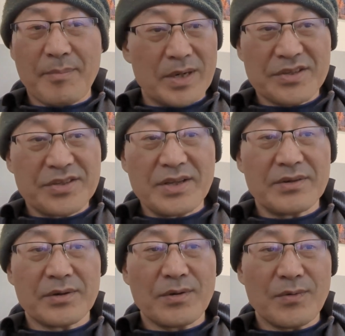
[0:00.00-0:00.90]
but it
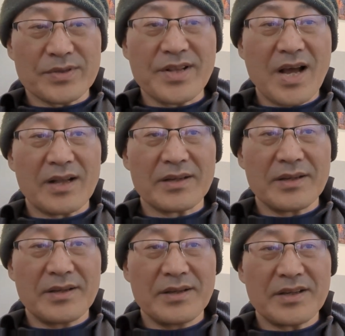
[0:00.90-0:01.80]
still was not
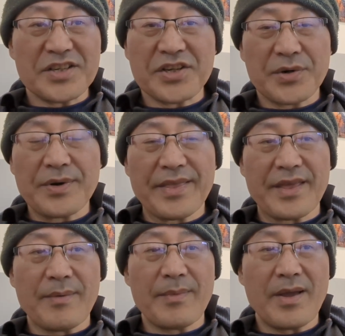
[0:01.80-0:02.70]
deterring
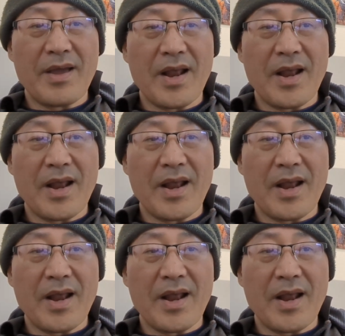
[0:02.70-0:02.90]
them.